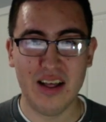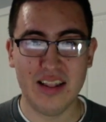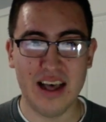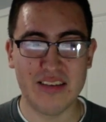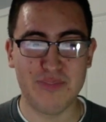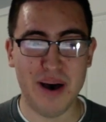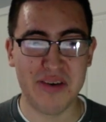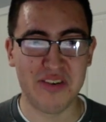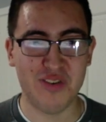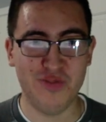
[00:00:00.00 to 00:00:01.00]
That's
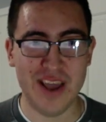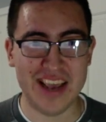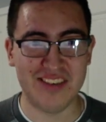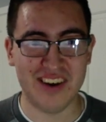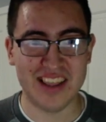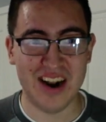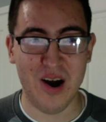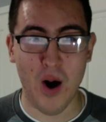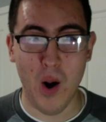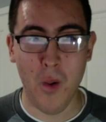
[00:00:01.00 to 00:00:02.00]
Bowser's face right there.
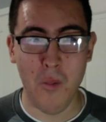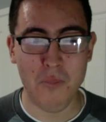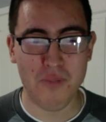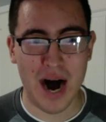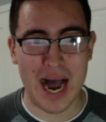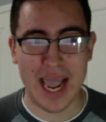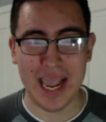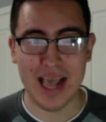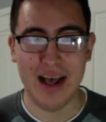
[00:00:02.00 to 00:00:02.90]
Oh my.